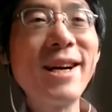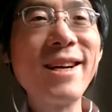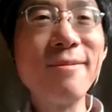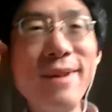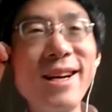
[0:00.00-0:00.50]

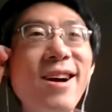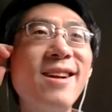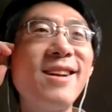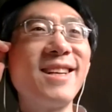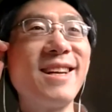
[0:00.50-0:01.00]
my, my
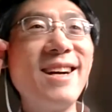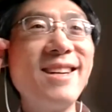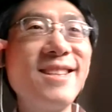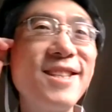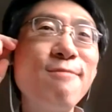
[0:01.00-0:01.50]
colleague,
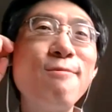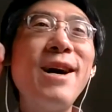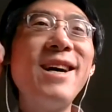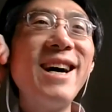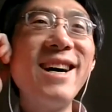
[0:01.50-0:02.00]
uh, Steve
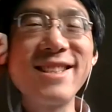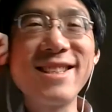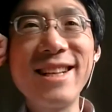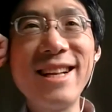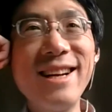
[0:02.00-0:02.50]
Wang
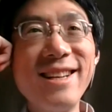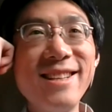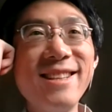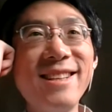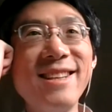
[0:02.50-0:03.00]
asked,
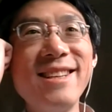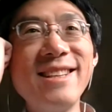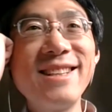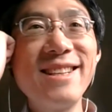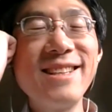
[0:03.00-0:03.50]
uh,
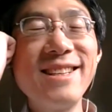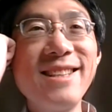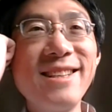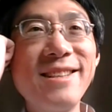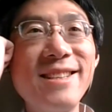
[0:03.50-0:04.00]

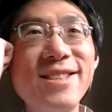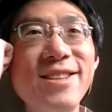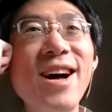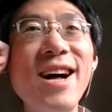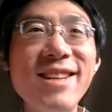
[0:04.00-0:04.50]
the
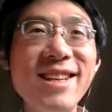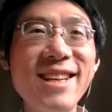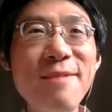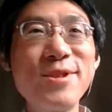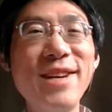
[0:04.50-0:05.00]
so how the
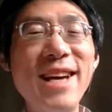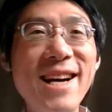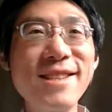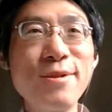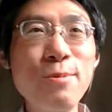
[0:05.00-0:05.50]
chemistry
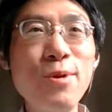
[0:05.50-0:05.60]
actually